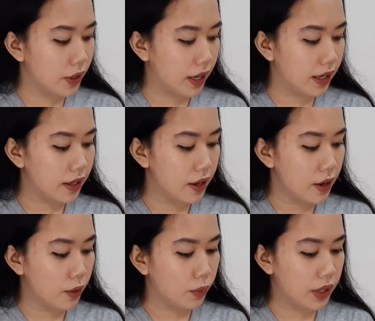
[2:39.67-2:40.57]
Okay?
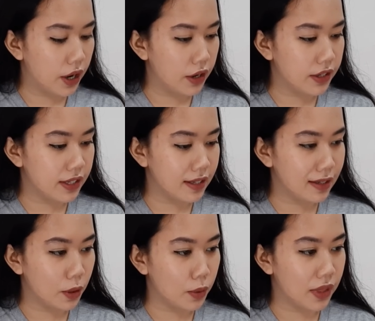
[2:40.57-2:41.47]
Regardless,
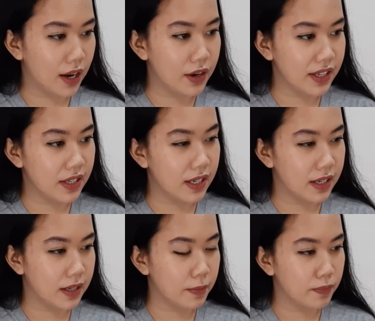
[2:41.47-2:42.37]
so there is
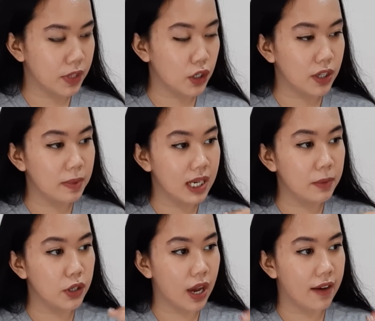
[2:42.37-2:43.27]
this. So
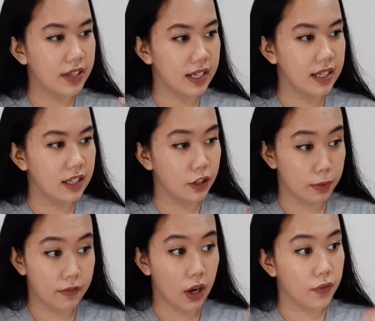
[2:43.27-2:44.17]
sometimes you have a tendency to
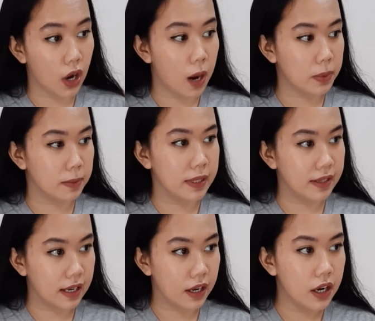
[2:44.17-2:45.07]
be very, very
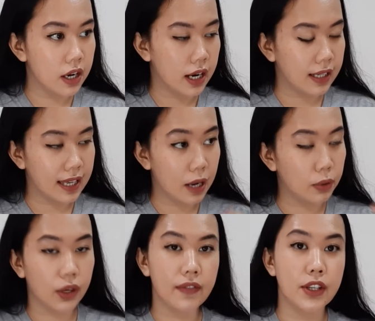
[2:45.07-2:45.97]
optimistic on the
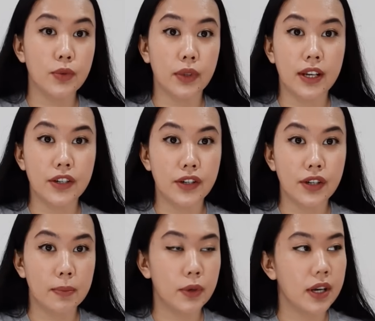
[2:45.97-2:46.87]
outlook of this
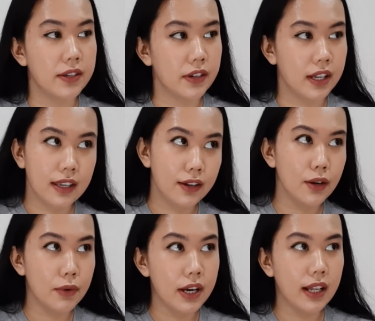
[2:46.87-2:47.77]
relationship. You guys are like, you
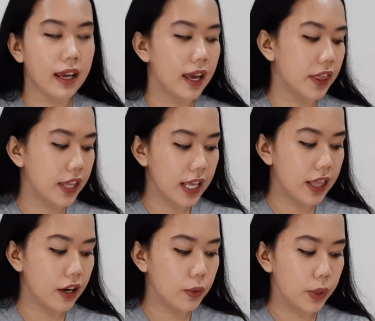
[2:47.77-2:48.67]
know what? Like, I
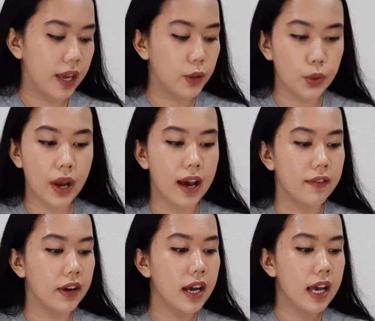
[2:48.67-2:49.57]
think that we do
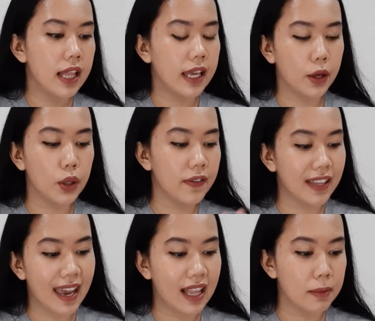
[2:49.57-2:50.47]
have like all of
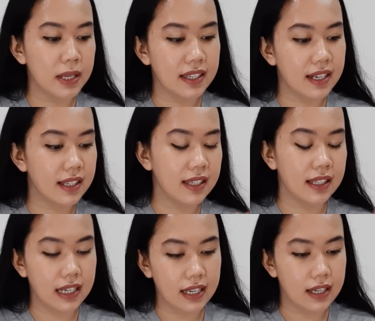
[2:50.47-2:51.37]
the elements that it's
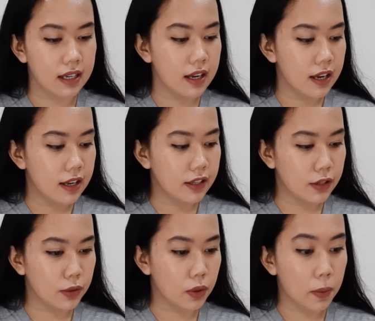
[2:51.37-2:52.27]
needed
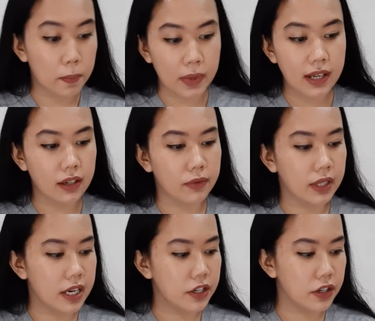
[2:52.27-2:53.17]
to build a
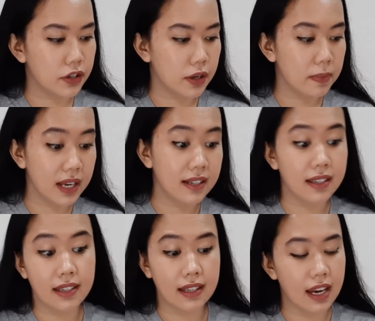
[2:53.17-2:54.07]
relationship that is
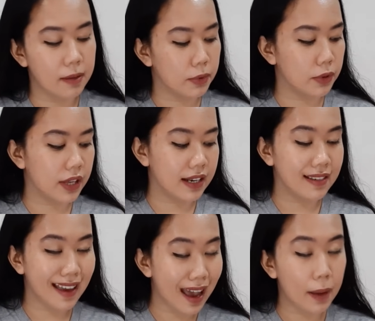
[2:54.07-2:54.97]
sustainable, that
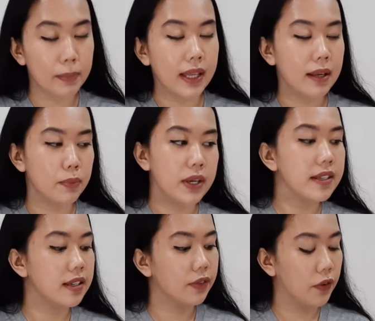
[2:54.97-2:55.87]
is happy, that
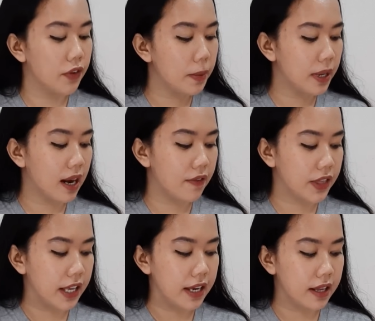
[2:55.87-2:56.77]
brings us fulfillment and
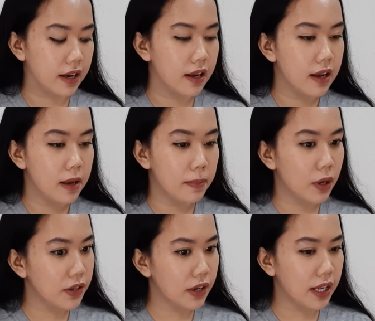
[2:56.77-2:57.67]
everything like that. But
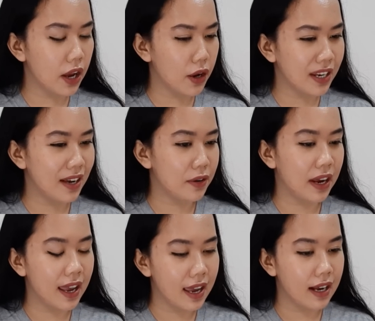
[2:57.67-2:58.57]
also on the other
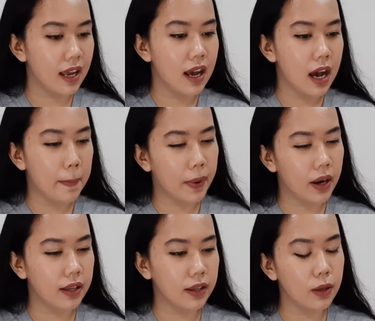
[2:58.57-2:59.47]
hand, a
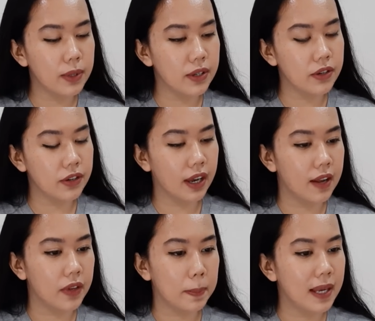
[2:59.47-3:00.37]
part of you is also
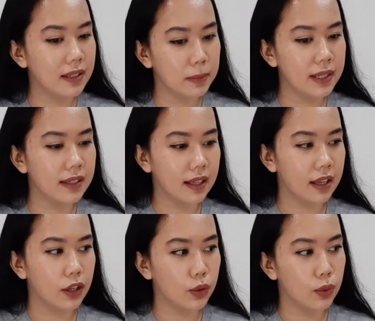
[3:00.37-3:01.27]
kind of like pessimistic. Like